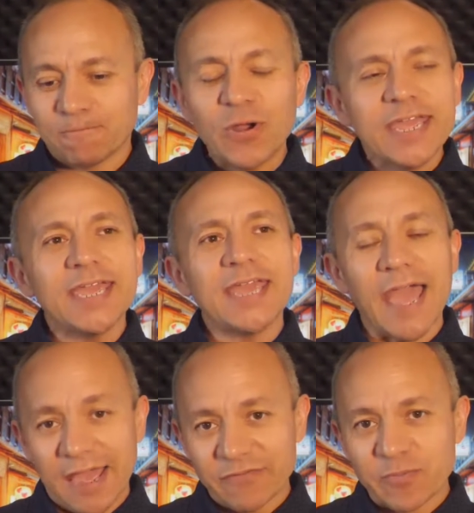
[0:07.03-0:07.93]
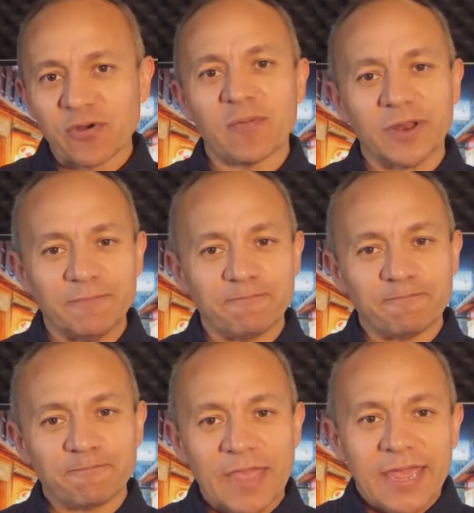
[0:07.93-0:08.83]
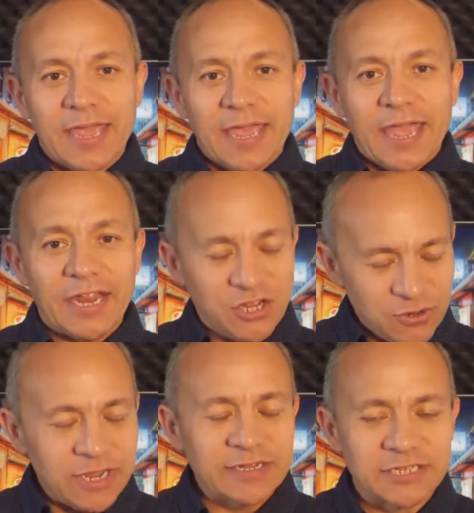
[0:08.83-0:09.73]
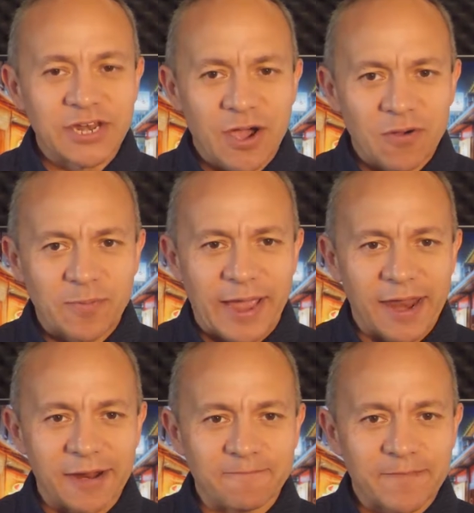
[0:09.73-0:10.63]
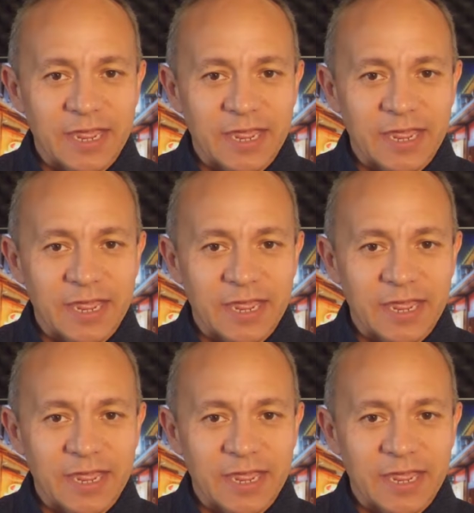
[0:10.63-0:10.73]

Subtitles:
We have a problem and you need to know about it.